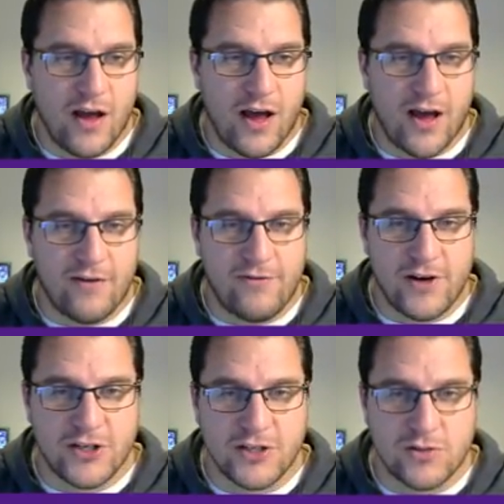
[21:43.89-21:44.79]
uh,
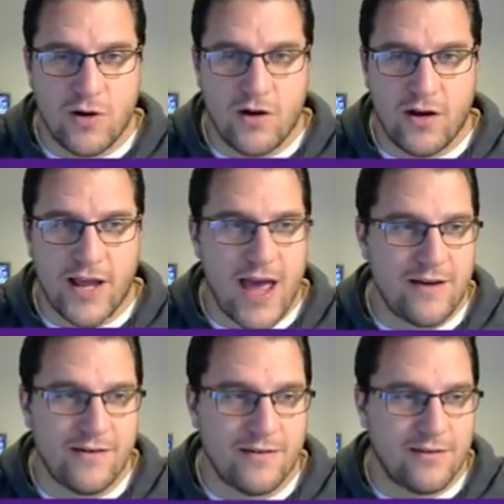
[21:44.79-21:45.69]
finishing 12
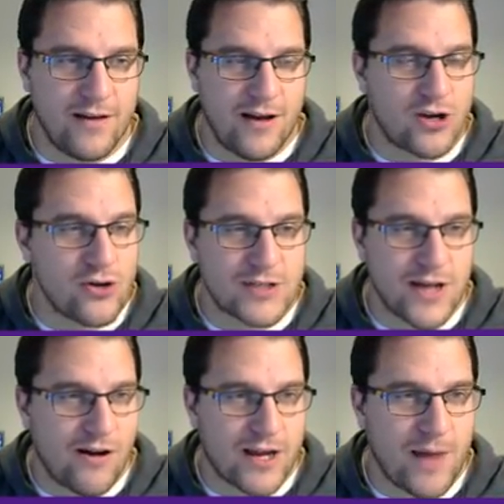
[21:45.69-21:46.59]
again. A good
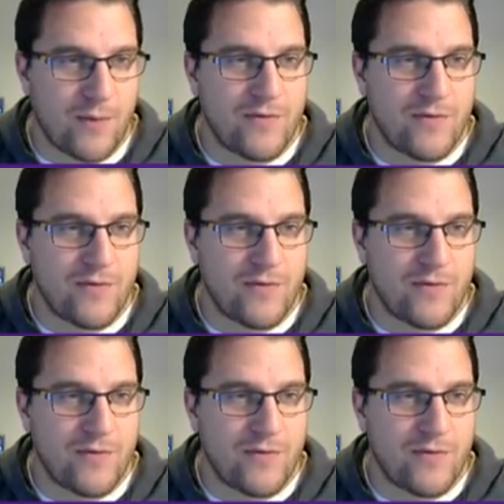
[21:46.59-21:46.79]
target man.